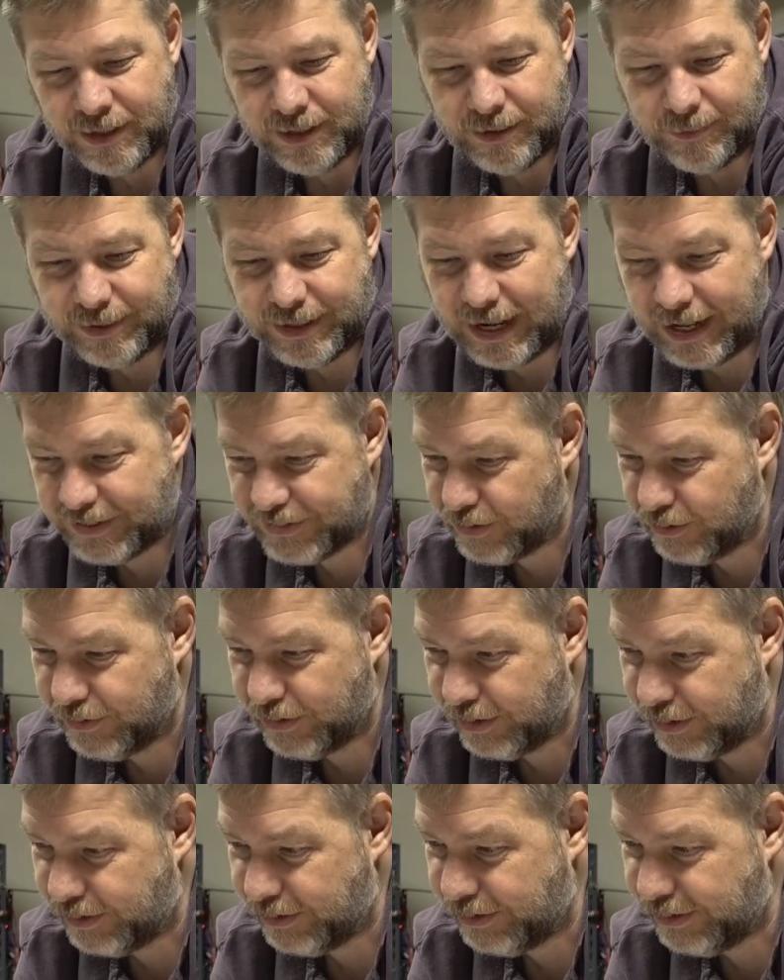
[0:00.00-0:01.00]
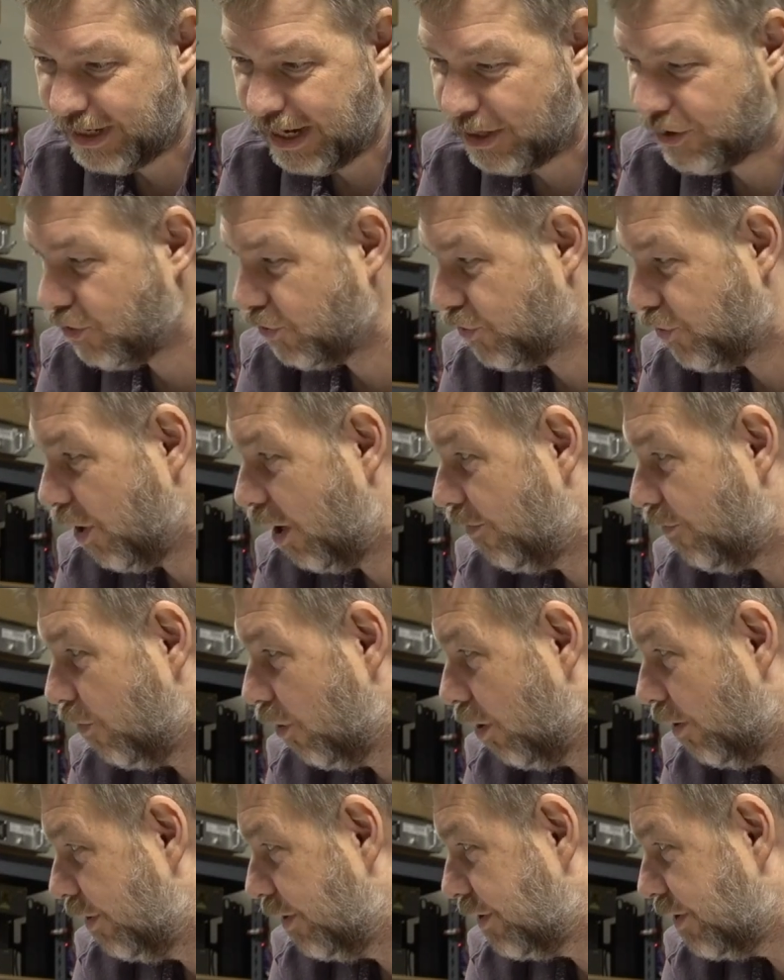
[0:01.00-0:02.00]
But yeah, so the actual
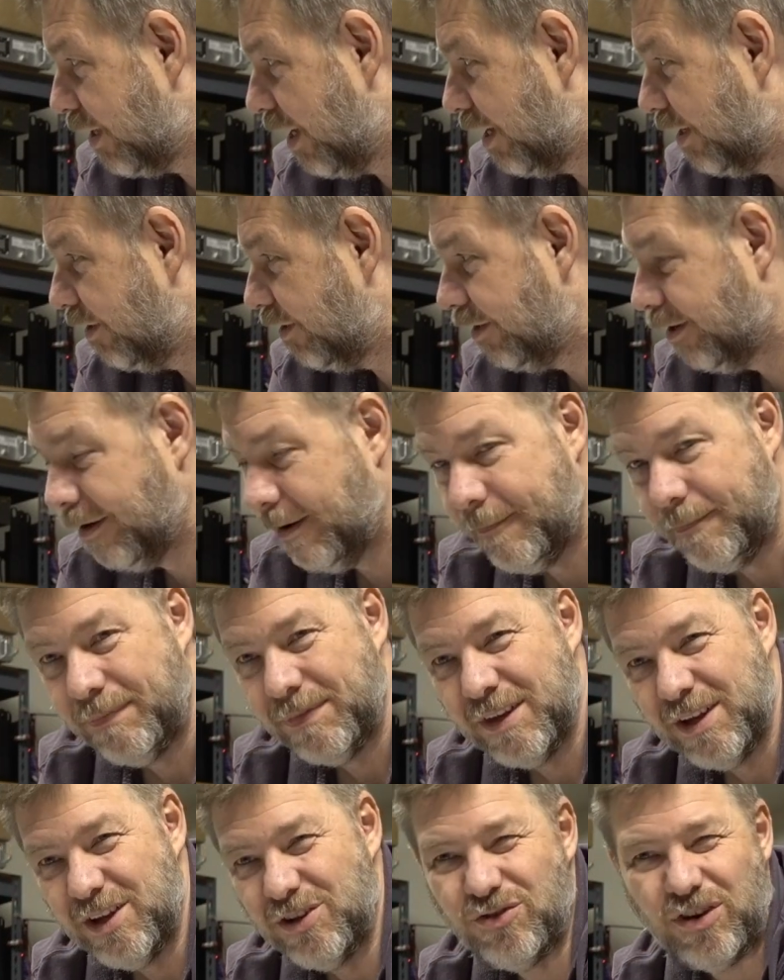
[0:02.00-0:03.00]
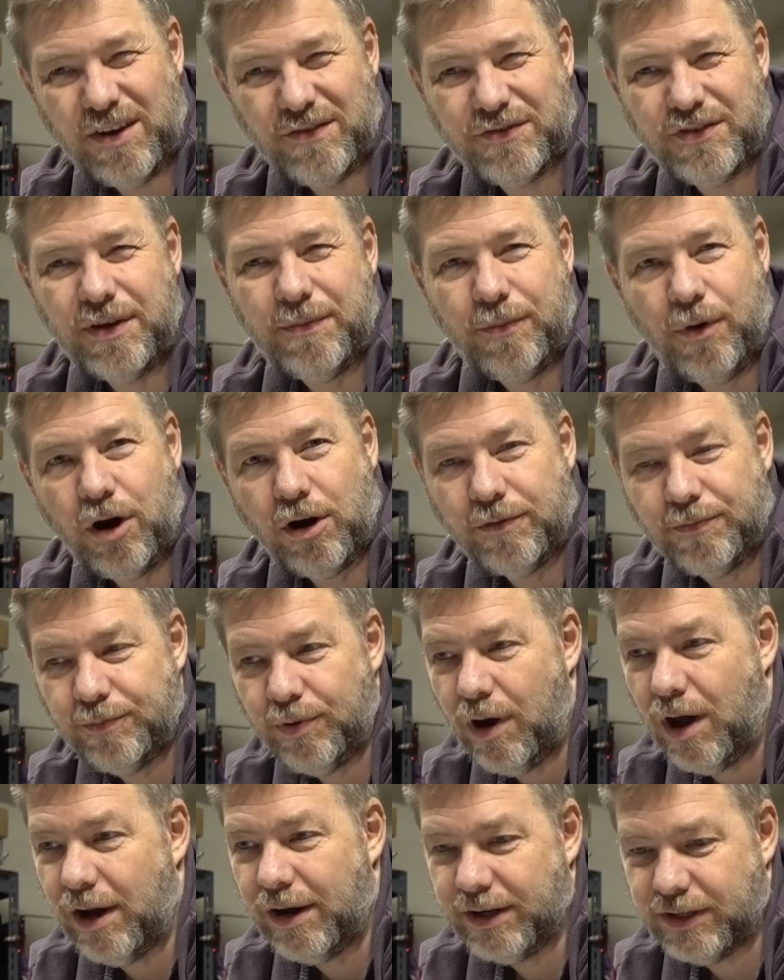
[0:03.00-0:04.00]
software on this can drive some Martin
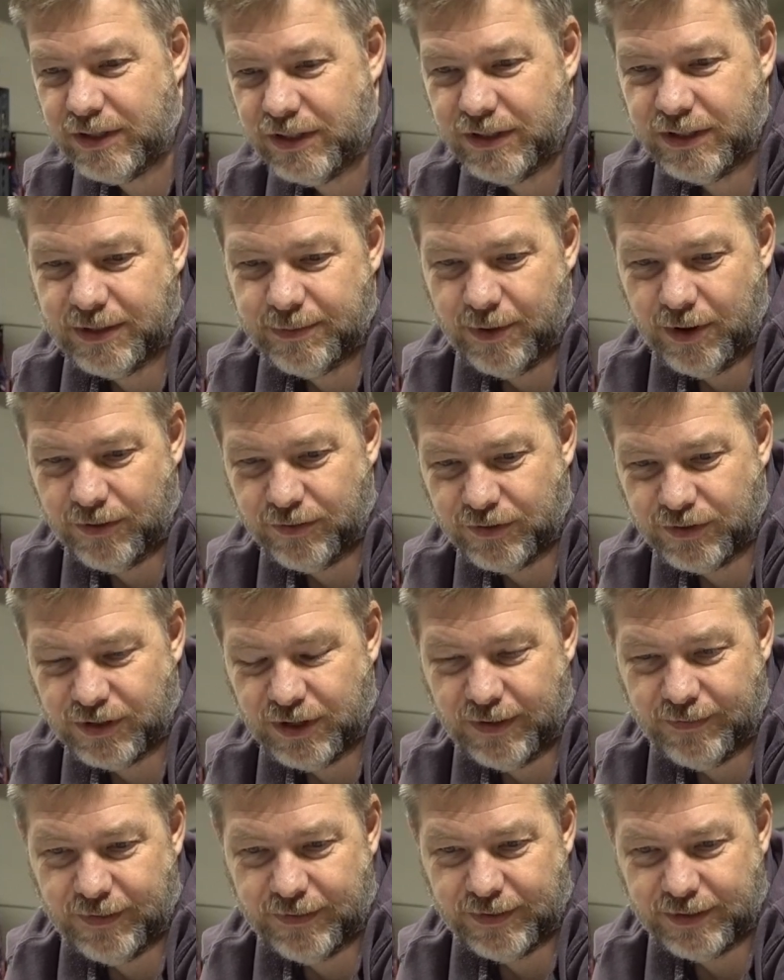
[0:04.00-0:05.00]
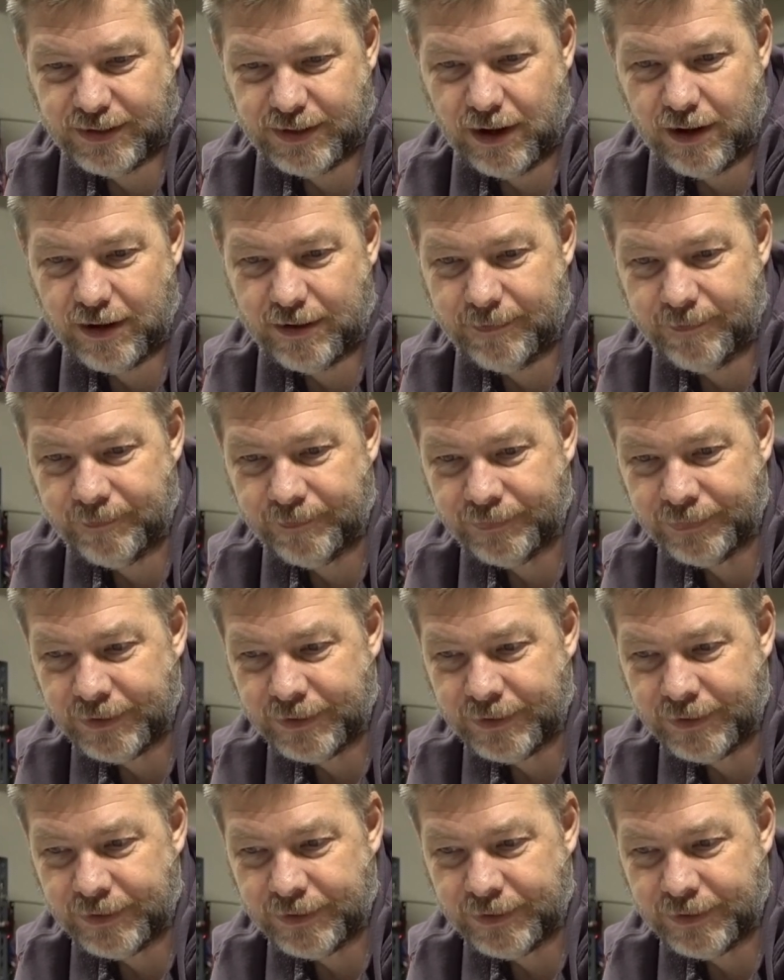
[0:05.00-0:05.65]
products and some other stuff of the time.